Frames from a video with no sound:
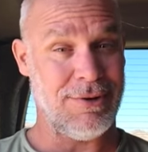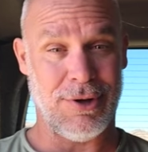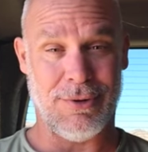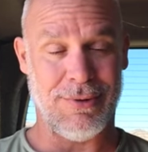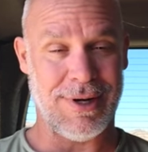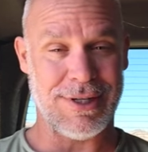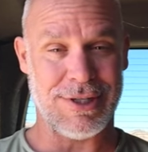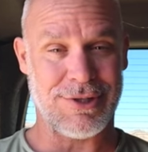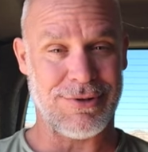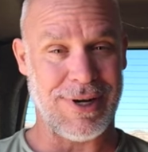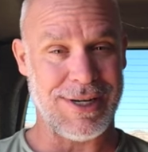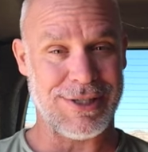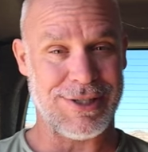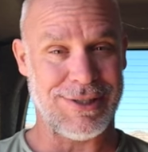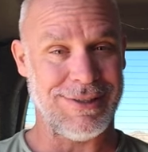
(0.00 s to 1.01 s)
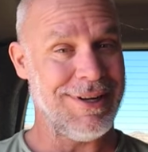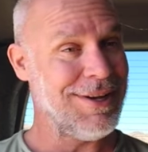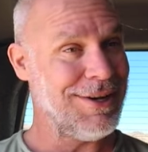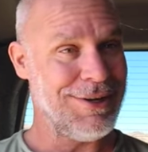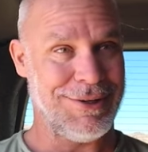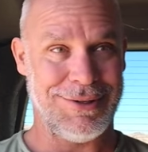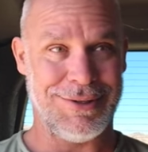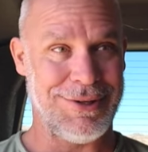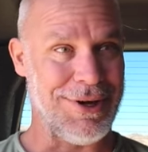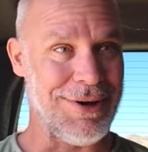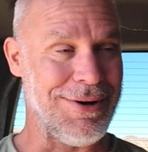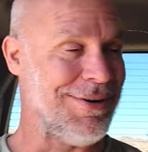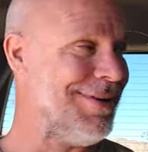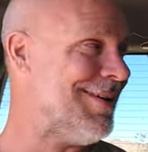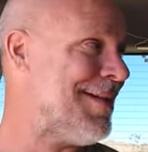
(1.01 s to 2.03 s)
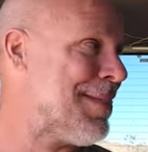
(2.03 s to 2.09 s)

No registration, no